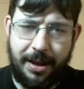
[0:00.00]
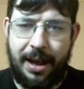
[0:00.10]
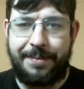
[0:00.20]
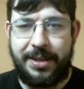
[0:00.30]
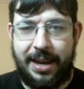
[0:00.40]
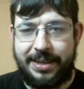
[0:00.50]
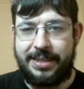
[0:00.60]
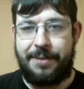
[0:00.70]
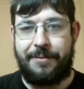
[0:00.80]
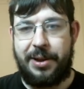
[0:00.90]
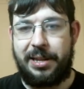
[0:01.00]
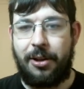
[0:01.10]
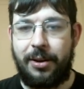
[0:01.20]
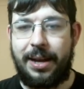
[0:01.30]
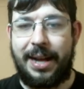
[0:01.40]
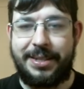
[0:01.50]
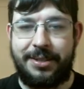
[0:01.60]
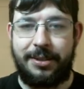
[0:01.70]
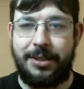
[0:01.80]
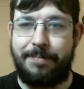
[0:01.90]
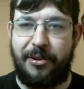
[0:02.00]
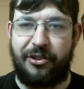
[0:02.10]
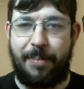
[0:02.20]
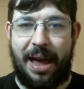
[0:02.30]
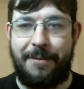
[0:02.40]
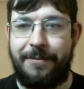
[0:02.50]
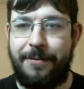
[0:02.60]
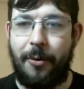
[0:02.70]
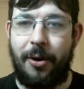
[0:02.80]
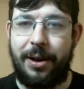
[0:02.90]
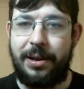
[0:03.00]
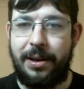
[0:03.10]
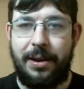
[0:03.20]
After knight c3, long castles, bishop f4.